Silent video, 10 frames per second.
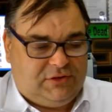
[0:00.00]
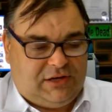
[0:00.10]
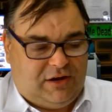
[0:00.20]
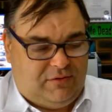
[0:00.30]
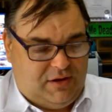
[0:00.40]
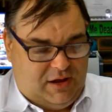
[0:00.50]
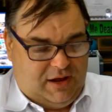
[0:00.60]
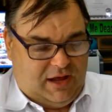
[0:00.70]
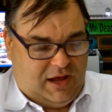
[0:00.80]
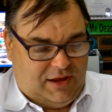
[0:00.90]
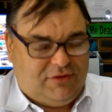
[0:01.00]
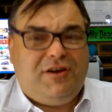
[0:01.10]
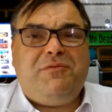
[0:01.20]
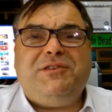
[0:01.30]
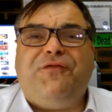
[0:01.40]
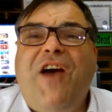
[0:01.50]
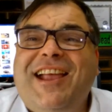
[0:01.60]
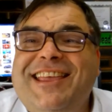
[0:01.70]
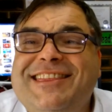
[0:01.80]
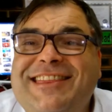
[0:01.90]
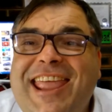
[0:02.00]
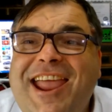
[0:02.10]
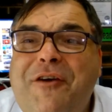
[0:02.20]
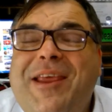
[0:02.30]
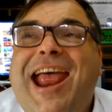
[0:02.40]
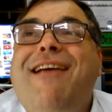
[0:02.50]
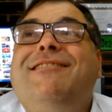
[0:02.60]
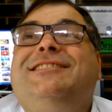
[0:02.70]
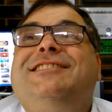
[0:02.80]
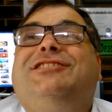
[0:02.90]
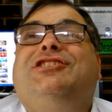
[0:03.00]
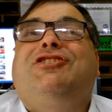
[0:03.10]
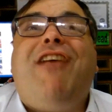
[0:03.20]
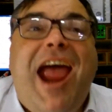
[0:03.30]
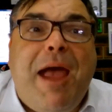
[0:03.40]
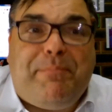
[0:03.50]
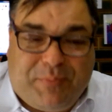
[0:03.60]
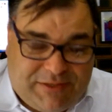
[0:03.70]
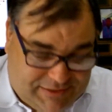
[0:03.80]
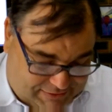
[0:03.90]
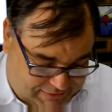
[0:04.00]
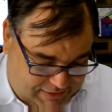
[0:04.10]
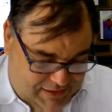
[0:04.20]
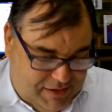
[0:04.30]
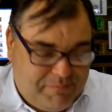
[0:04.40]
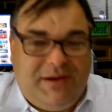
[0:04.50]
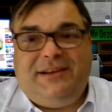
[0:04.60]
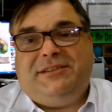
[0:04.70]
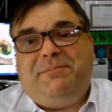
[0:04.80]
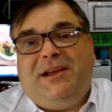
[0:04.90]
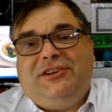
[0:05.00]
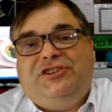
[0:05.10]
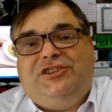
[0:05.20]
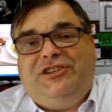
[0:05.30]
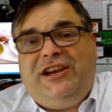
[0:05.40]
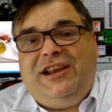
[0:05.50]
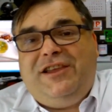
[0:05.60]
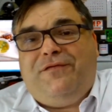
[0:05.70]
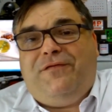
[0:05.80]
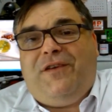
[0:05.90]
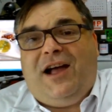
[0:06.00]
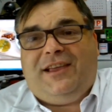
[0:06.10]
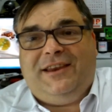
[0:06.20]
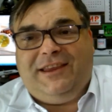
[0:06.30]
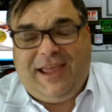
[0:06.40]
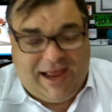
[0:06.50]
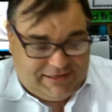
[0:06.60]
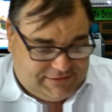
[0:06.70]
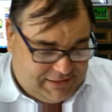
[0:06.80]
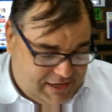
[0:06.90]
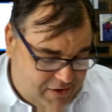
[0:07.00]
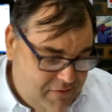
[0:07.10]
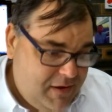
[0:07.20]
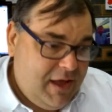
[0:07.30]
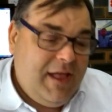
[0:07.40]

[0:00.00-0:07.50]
So I thought it was fucking Theo and Harris's straps. But it's my shitty fucking Casio.